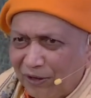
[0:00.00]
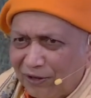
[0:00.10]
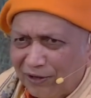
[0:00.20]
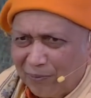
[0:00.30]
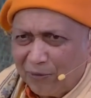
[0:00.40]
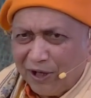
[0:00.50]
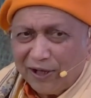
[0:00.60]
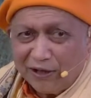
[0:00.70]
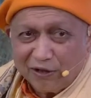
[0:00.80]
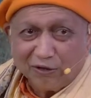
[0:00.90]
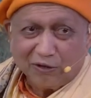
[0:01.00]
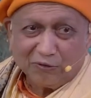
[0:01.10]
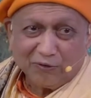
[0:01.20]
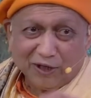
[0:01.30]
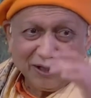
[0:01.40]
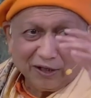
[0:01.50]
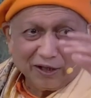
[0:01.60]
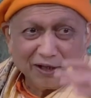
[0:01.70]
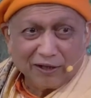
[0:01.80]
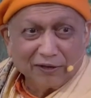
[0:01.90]
but some like uh,
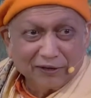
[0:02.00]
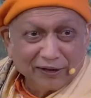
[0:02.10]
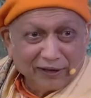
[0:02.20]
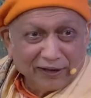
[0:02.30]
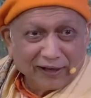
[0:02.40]
very